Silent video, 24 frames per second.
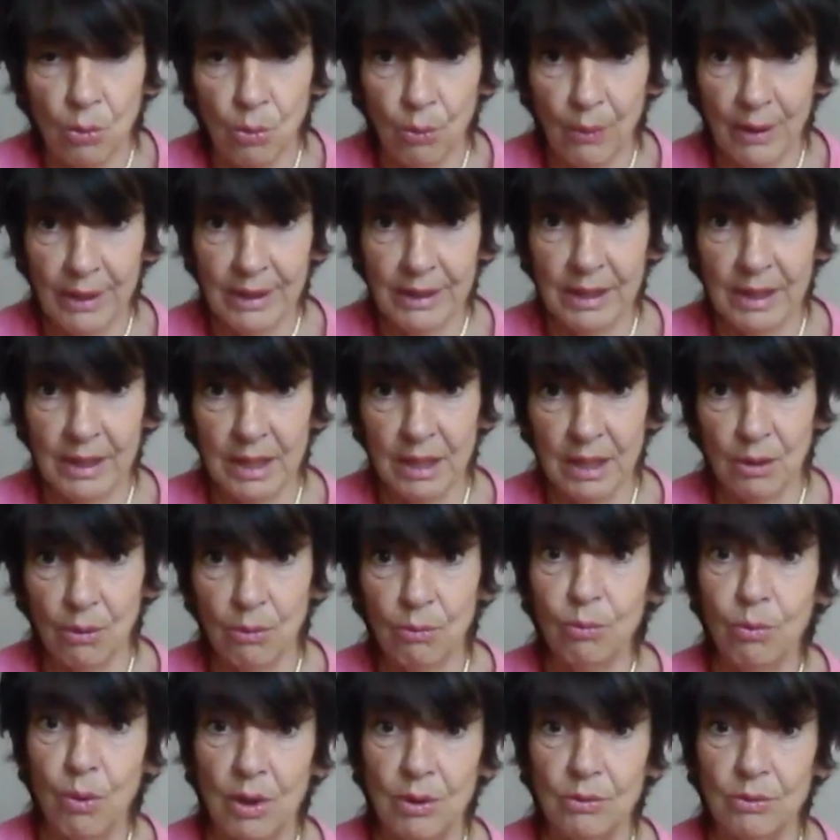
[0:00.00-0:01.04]
When he
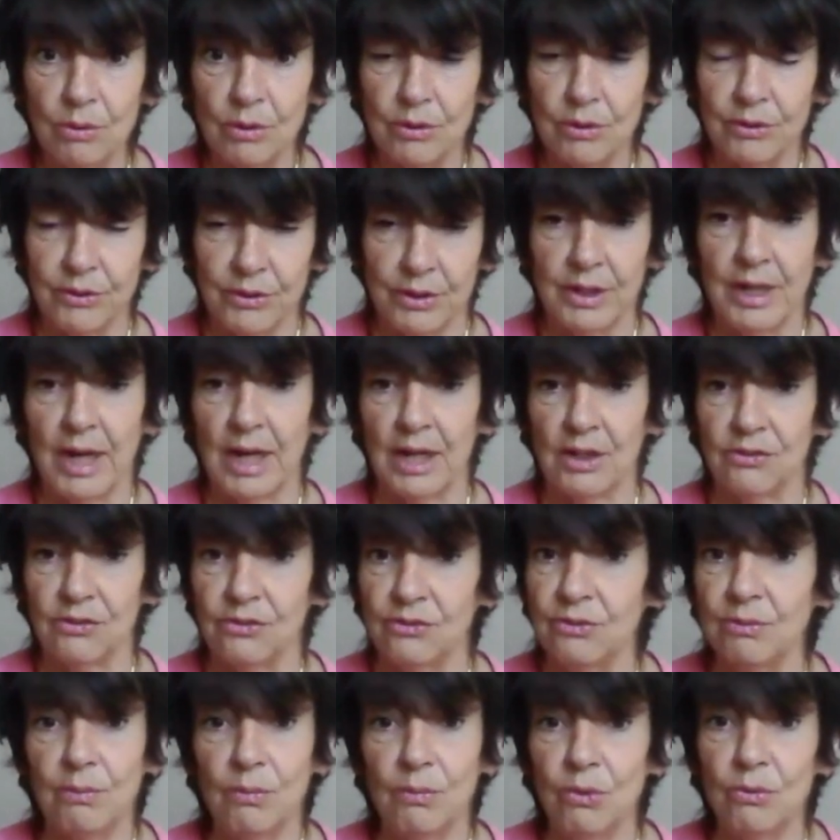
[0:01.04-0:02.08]
awoke the
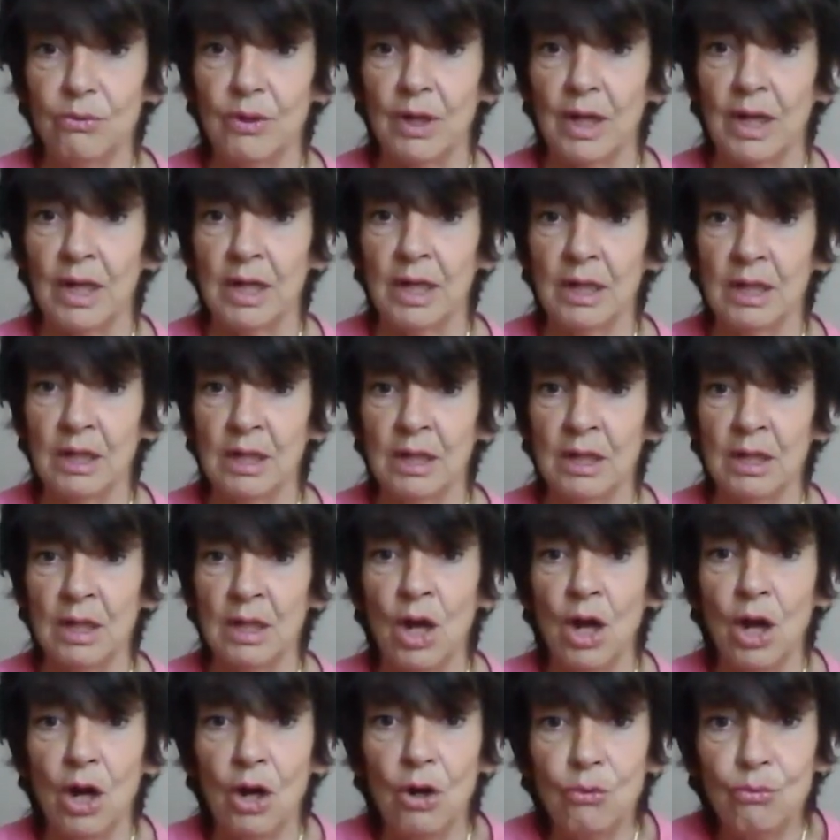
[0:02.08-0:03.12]
next morning,
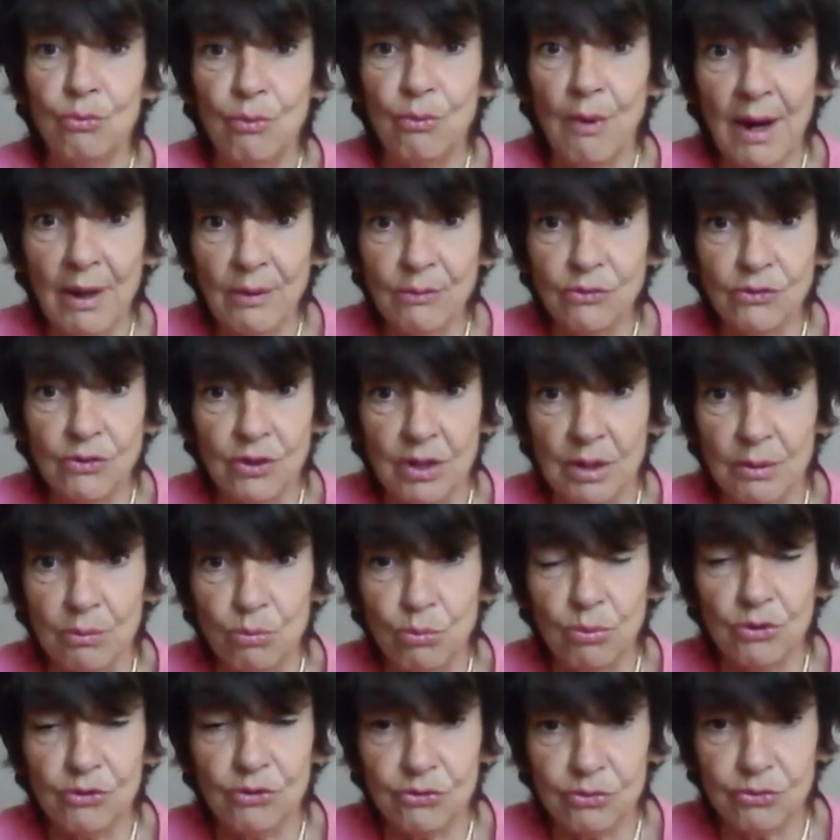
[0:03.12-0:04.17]
around
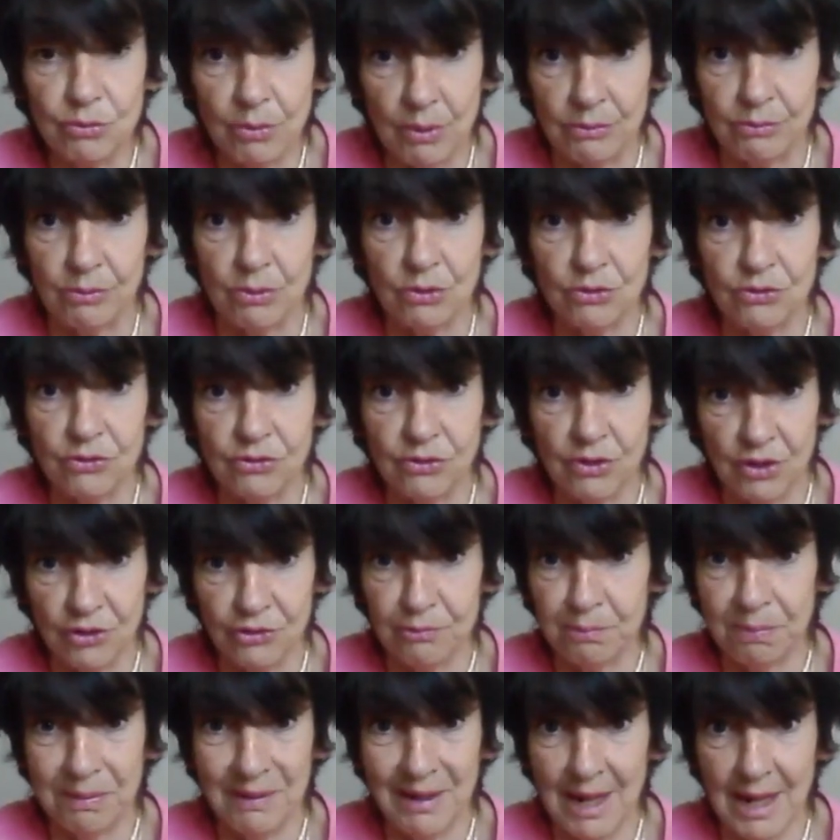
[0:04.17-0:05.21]
him were squirrels
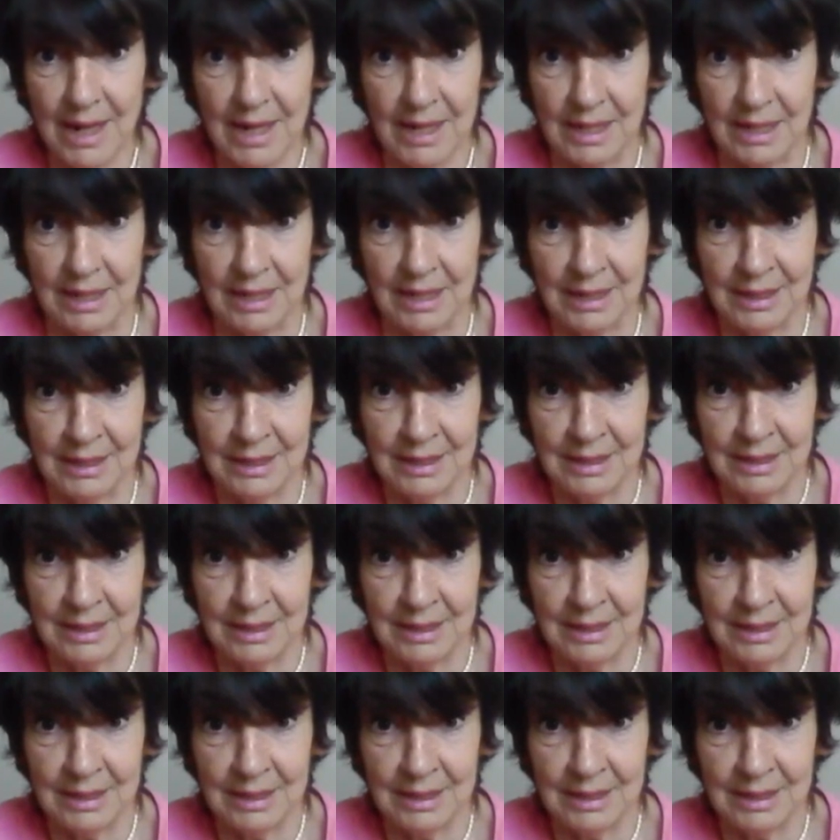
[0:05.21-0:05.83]
at play.